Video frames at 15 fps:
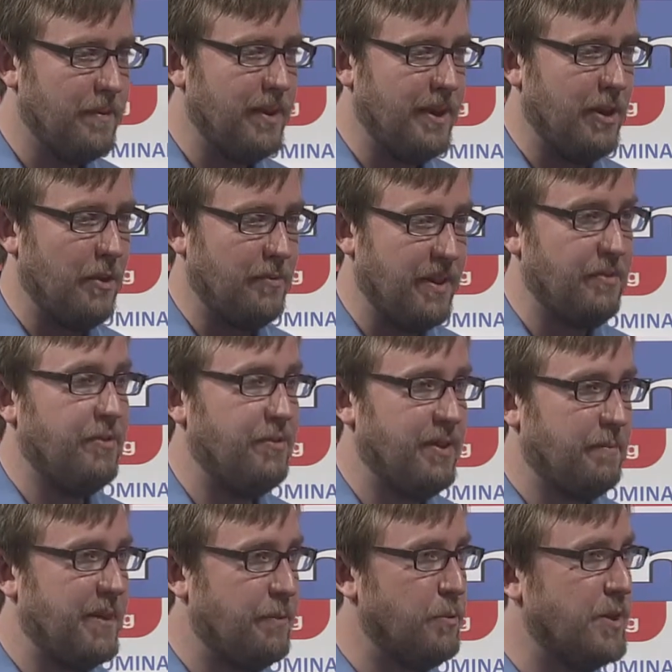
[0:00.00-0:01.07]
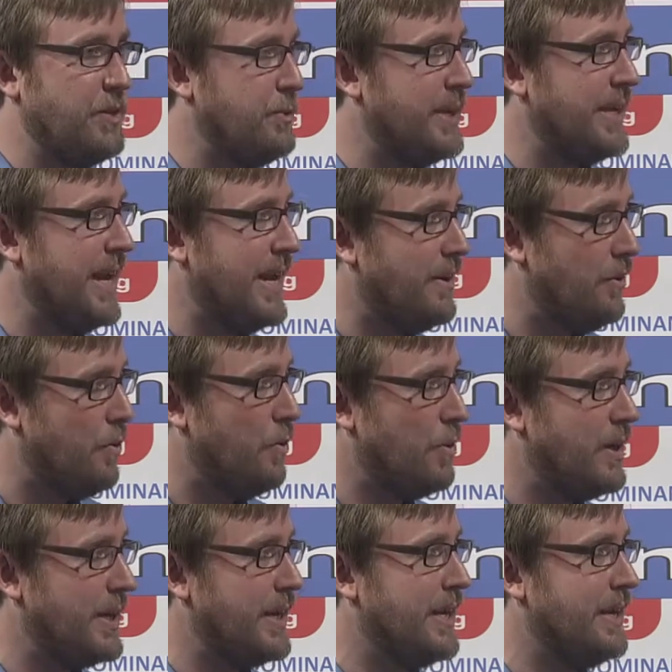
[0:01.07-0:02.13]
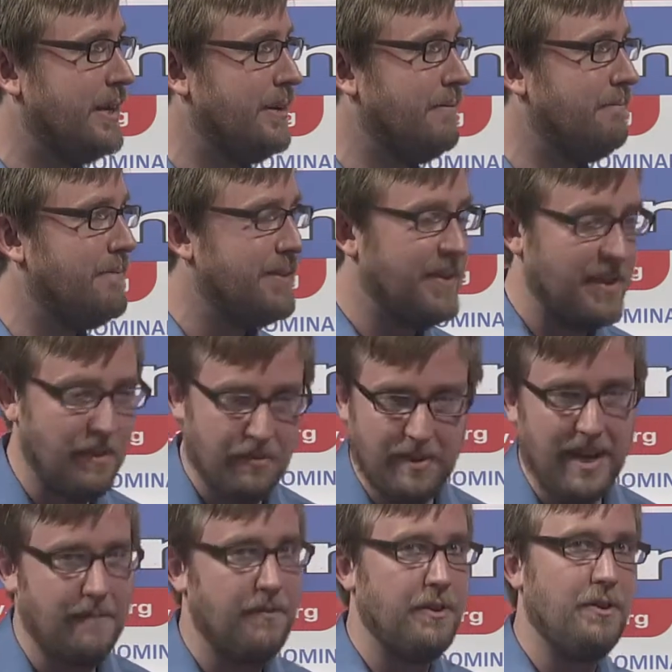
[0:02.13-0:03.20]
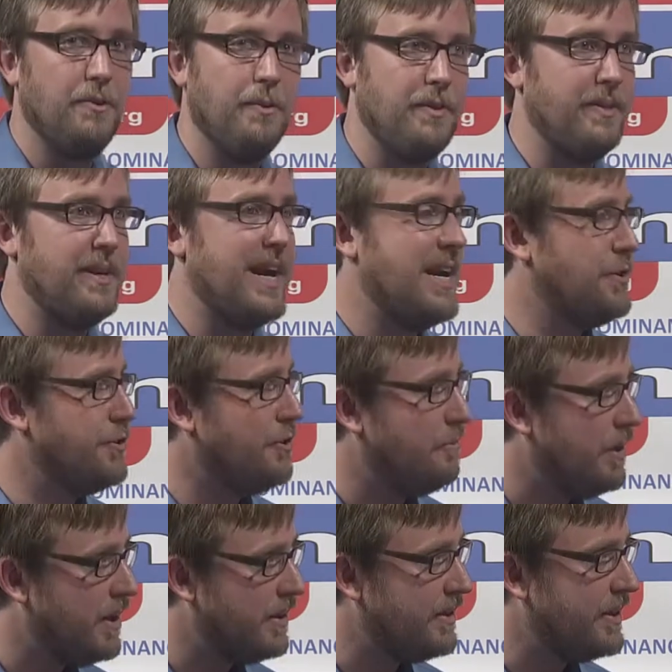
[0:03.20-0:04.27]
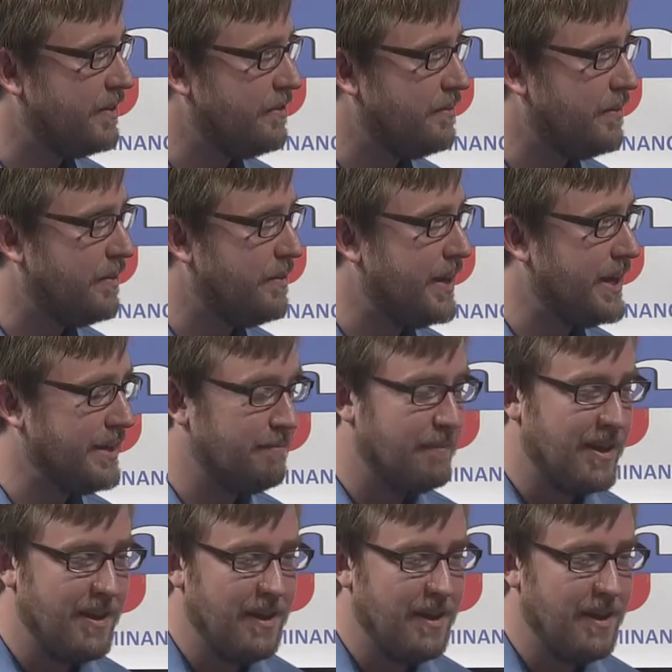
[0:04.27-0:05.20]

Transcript: you know, this is something we're doing in Oregon. It doesn't have to do with the national politics of the thing.